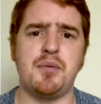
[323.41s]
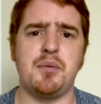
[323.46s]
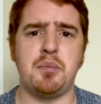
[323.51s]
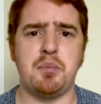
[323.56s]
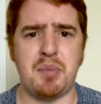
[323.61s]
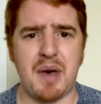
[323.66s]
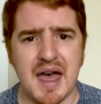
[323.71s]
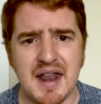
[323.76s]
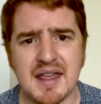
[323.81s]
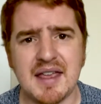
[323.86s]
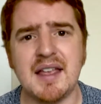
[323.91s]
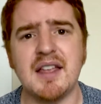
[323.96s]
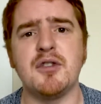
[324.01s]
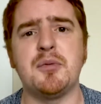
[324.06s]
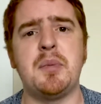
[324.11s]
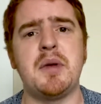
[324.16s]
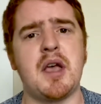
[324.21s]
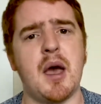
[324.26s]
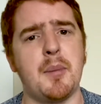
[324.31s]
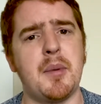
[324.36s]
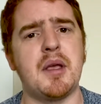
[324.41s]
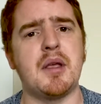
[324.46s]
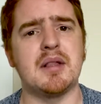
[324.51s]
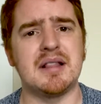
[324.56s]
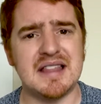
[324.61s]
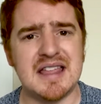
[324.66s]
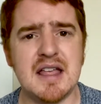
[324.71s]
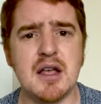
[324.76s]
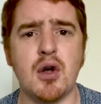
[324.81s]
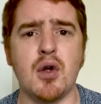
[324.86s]
betting is becoming
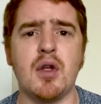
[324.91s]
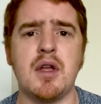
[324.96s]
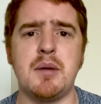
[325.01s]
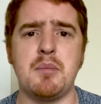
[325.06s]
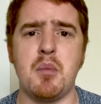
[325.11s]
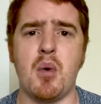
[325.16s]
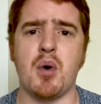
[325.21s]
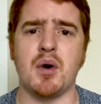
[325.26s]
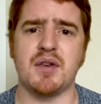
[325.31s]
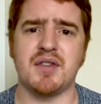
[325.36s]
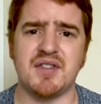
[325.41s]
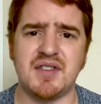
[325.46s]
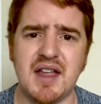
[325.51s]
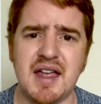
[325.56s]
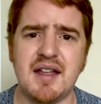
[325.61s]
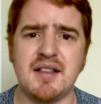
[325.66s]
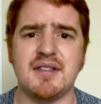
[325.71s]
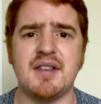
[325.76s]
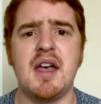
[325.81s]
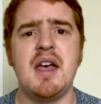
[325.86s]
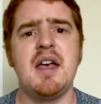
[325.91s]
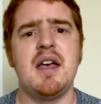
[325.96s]
legal in more states,